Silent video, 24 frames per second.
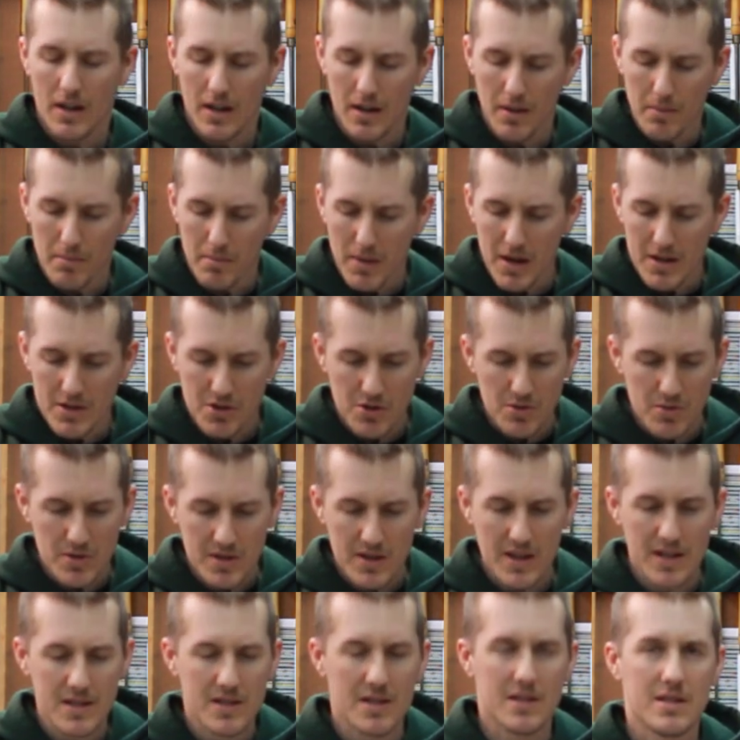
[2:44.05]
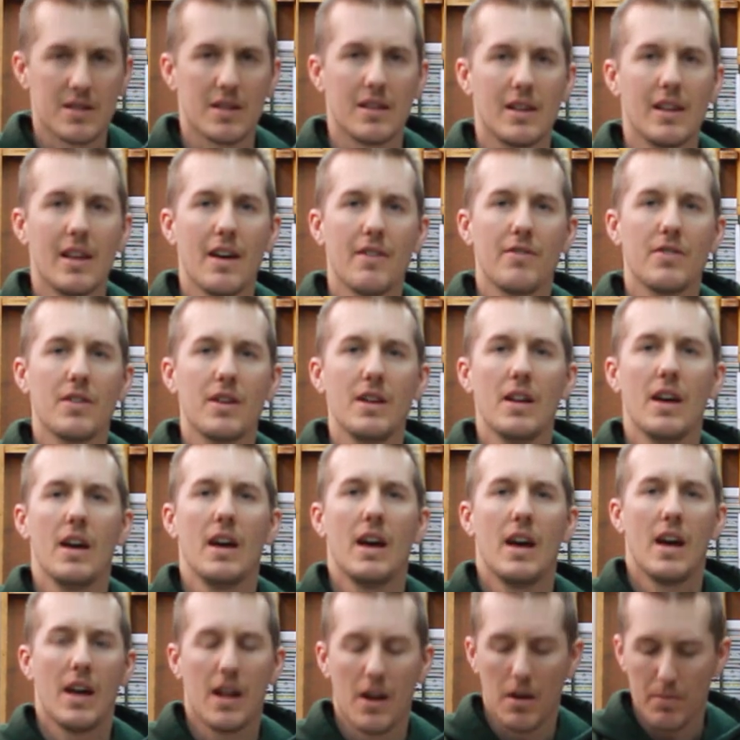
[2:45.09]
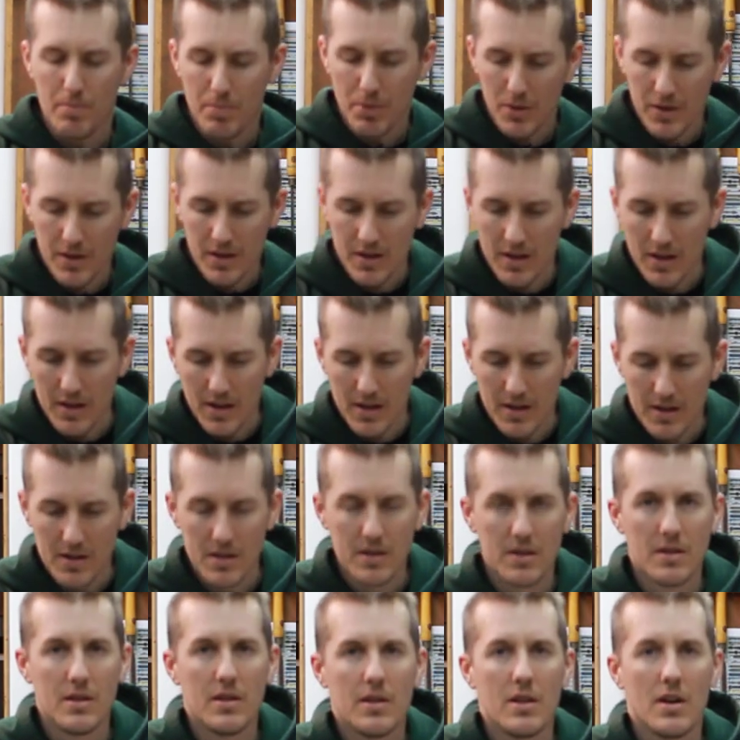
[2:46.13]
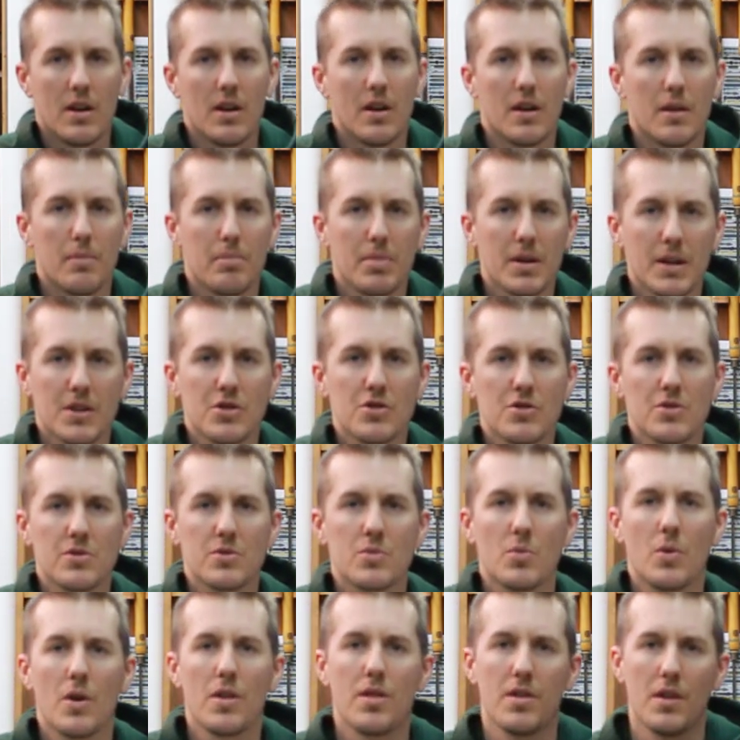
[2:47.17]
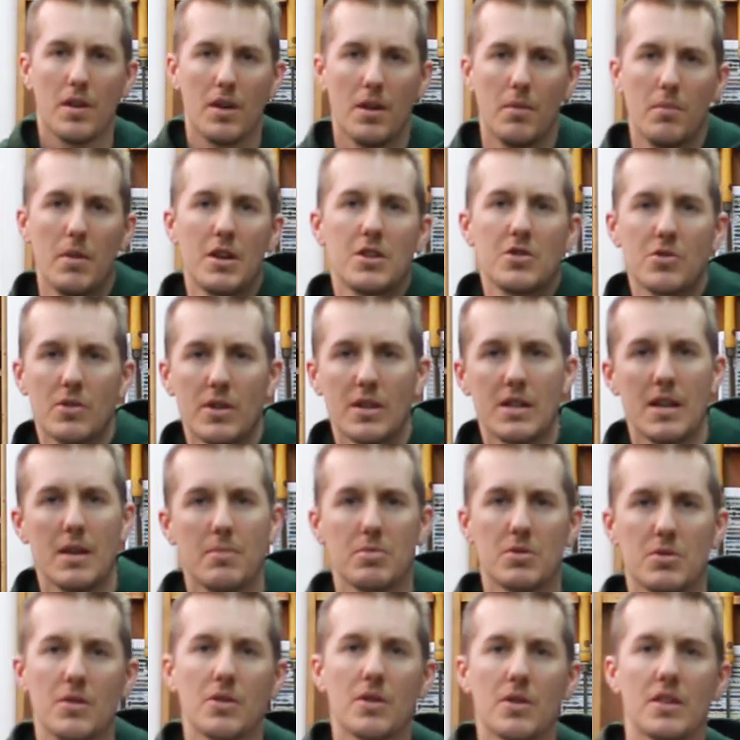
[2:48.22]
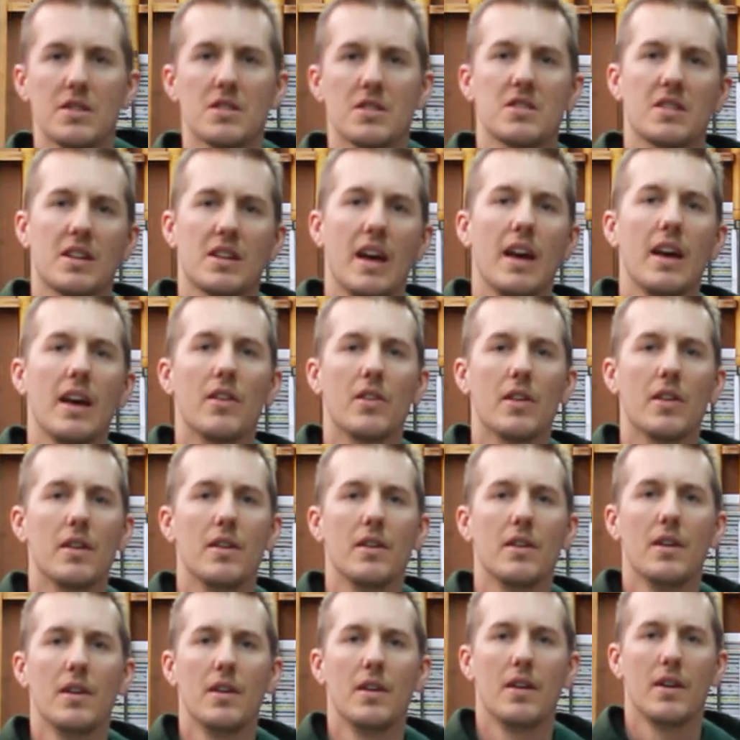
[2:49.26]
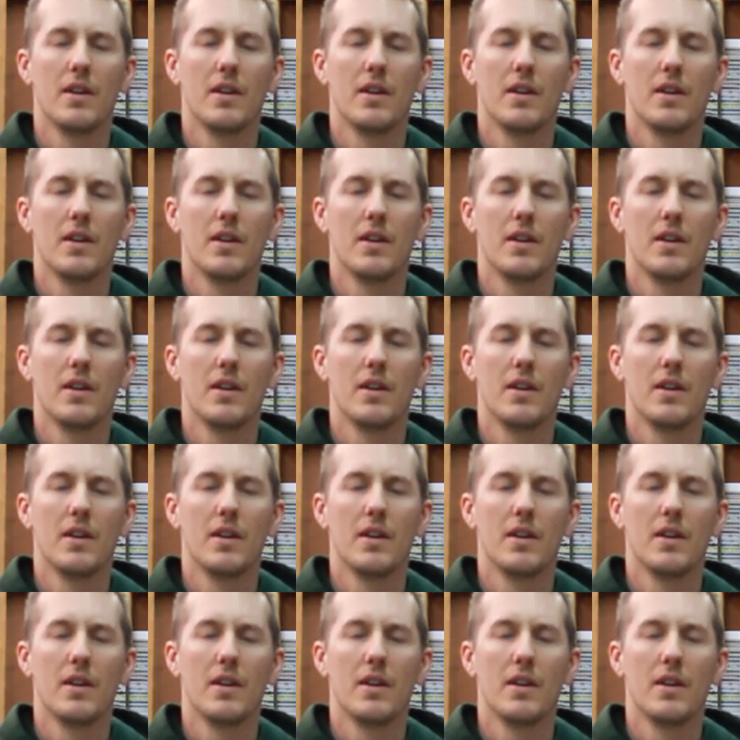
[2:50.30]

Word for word: Um, my shoe size is 11, and I'll put the uh, pictures with a measuring tape so you can scale it.